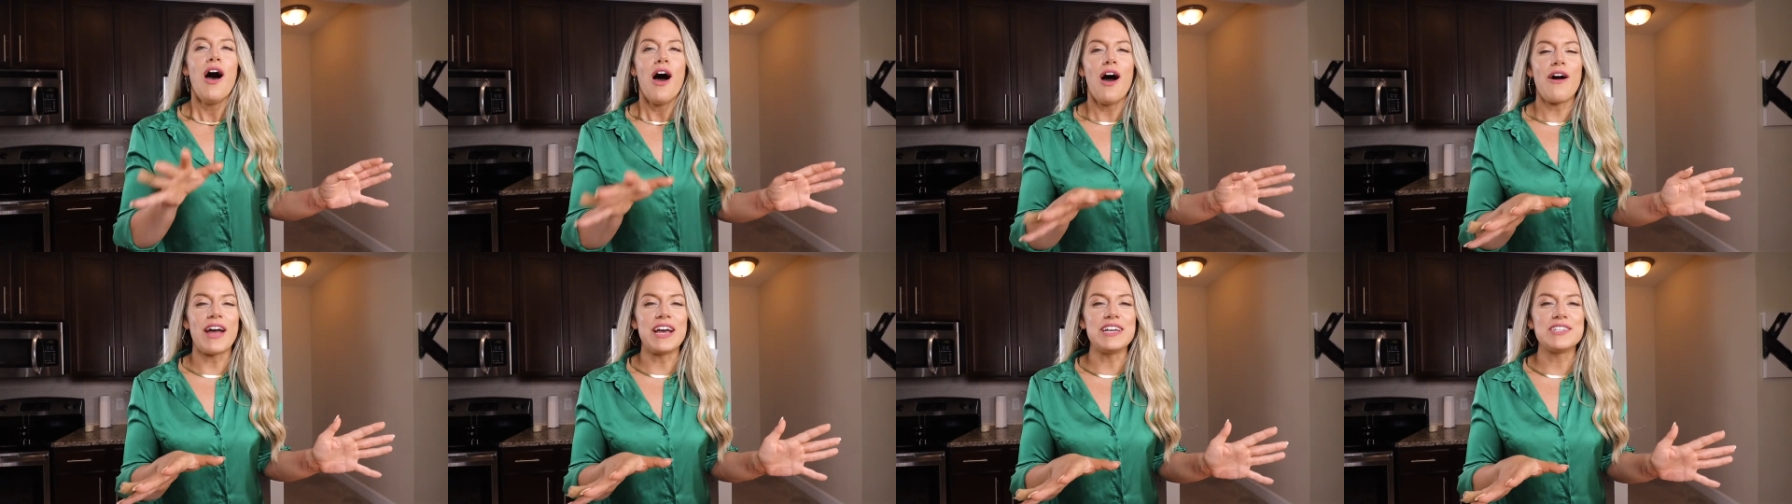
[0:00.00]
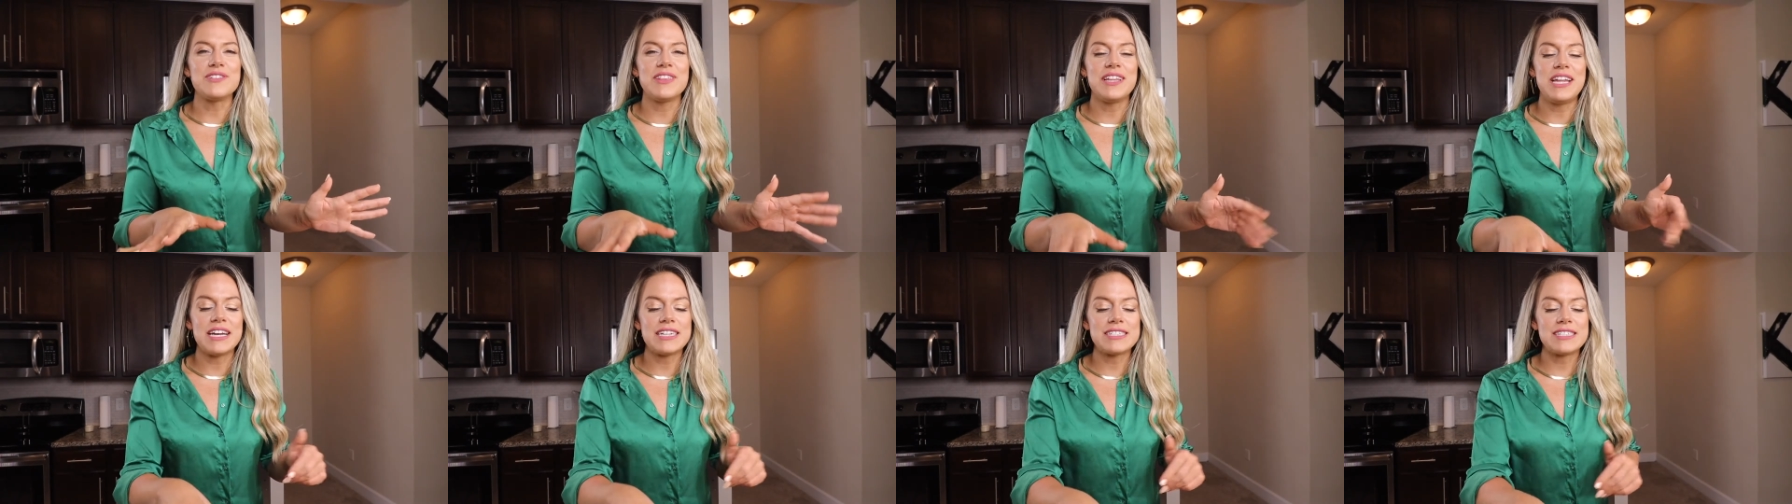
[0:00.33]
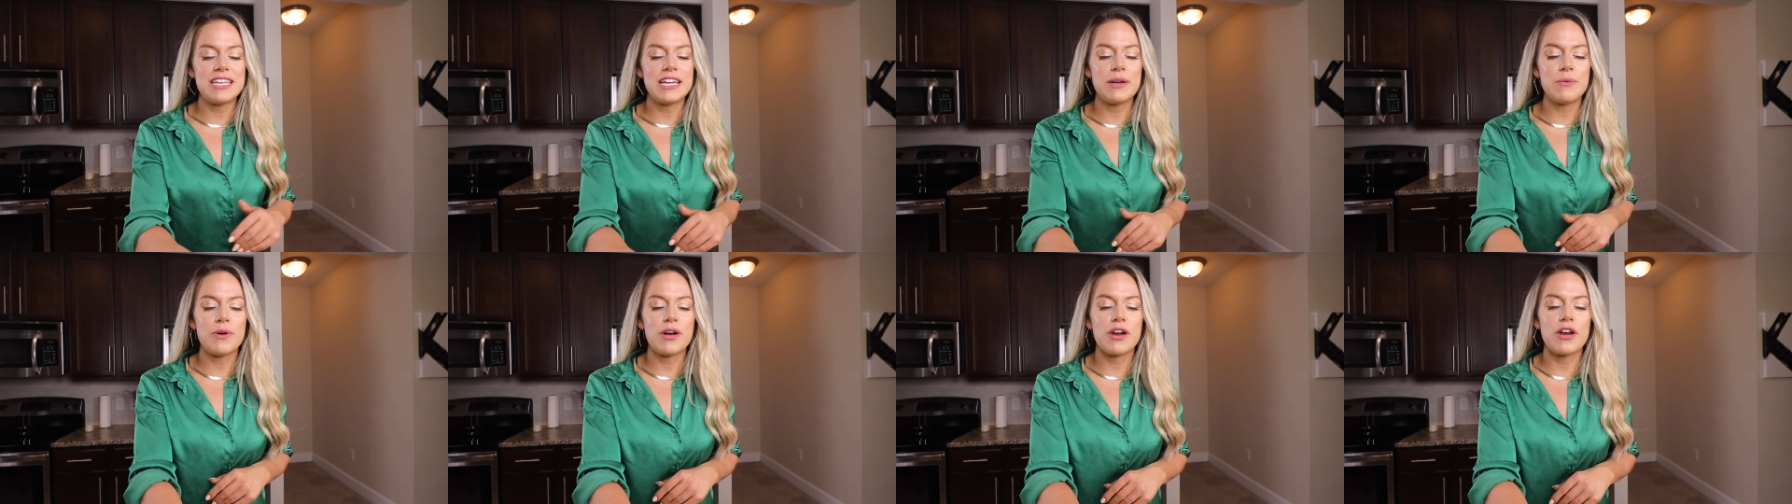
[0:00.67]
Okay, so the next
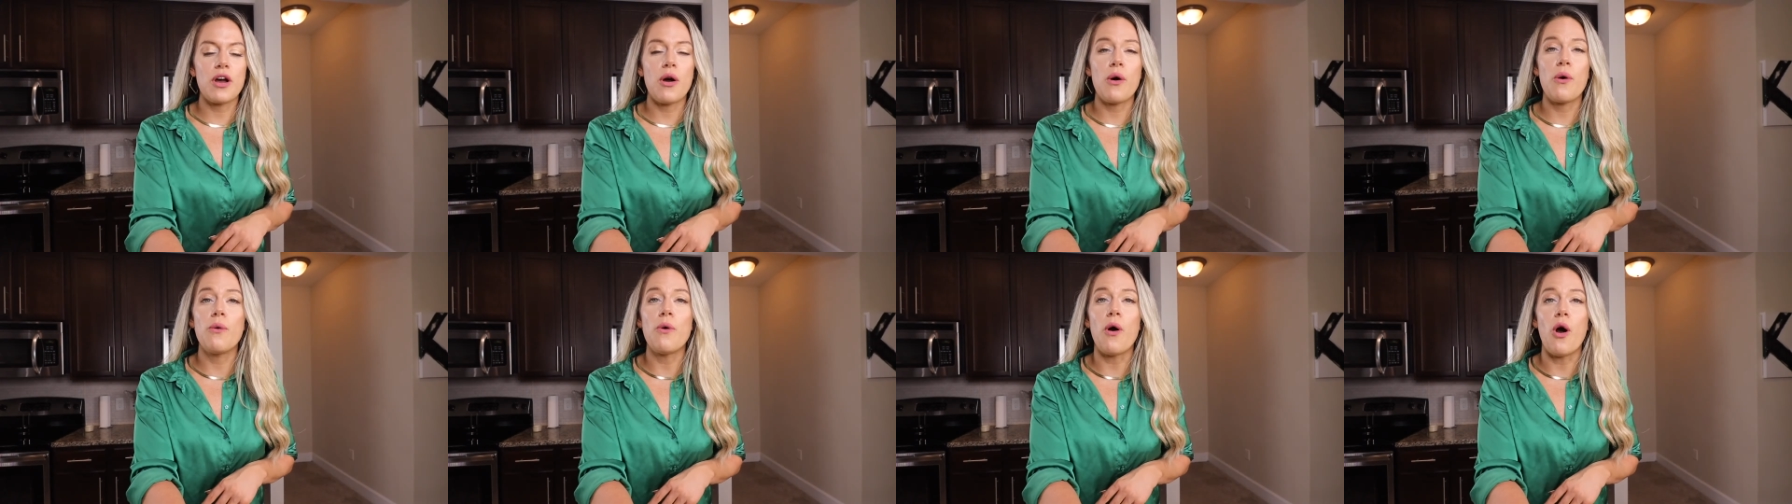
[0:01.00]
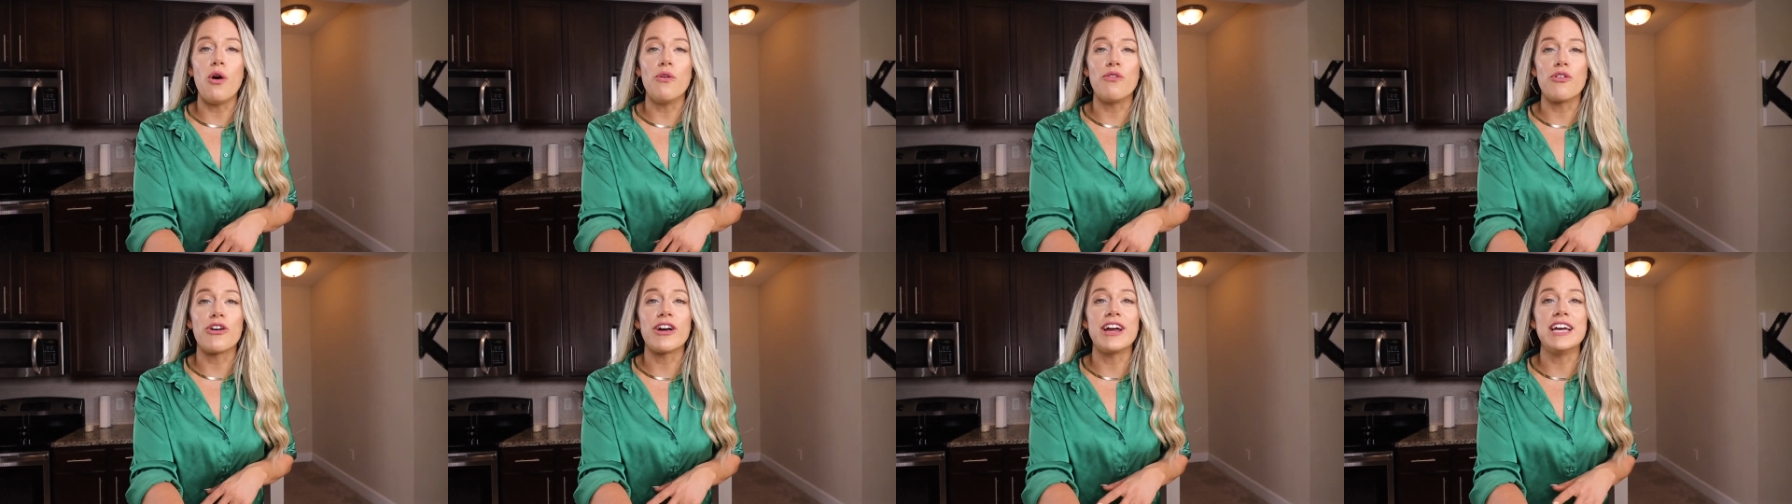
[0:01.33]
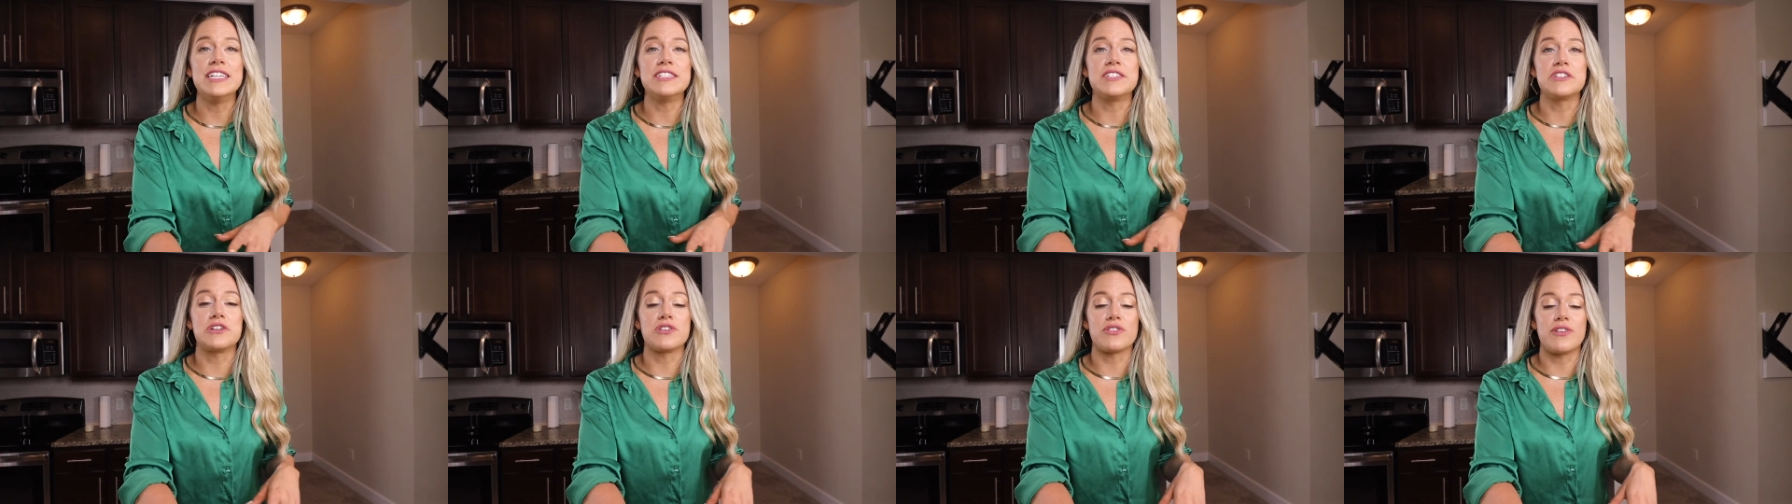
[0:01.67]
thing we're gonna go over
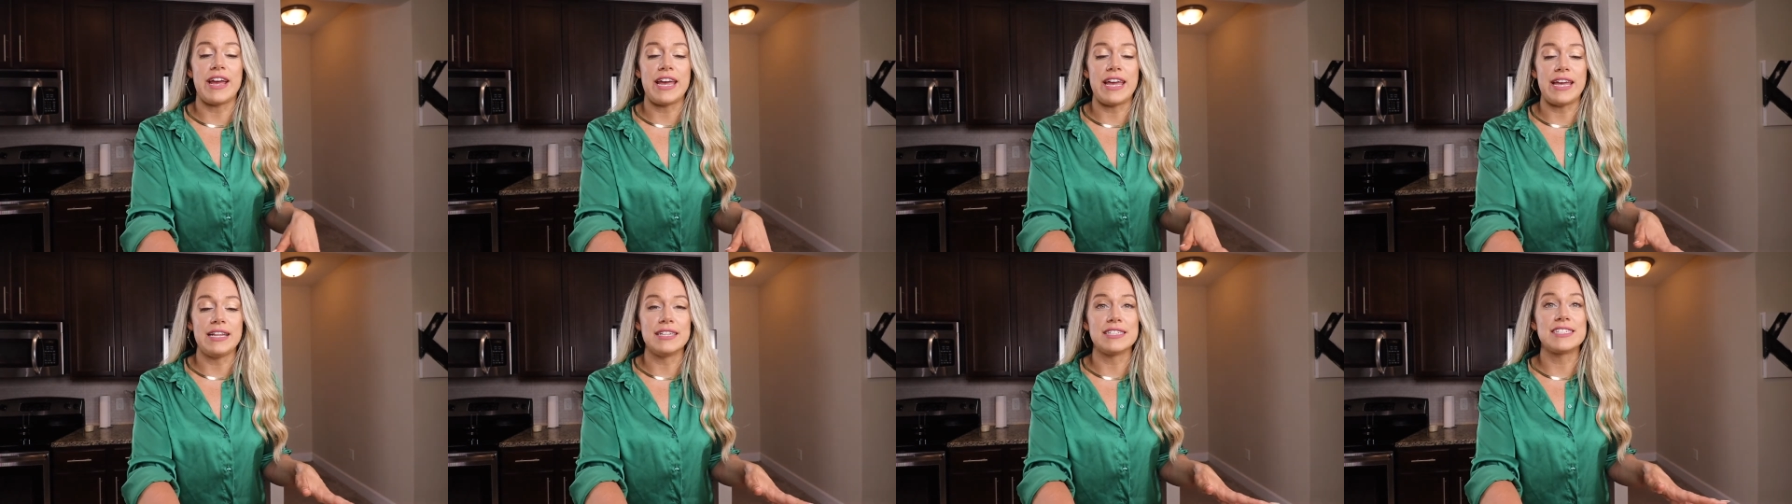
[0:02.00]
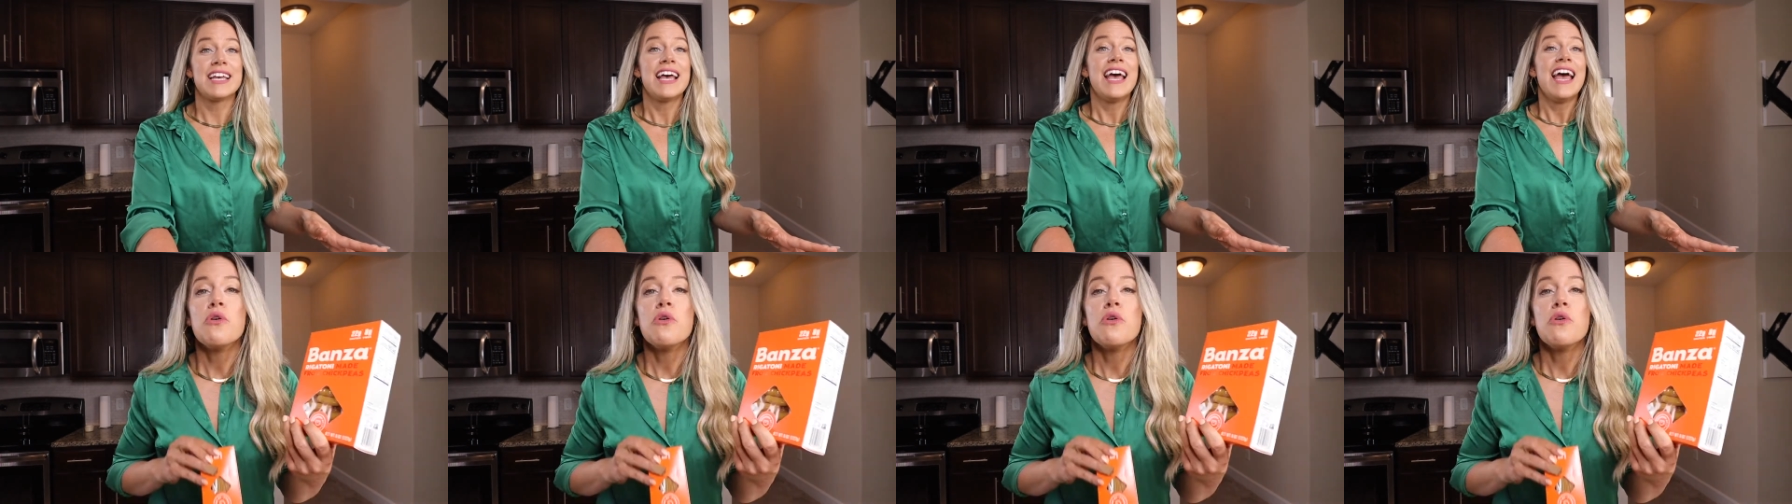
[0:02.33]
is grains.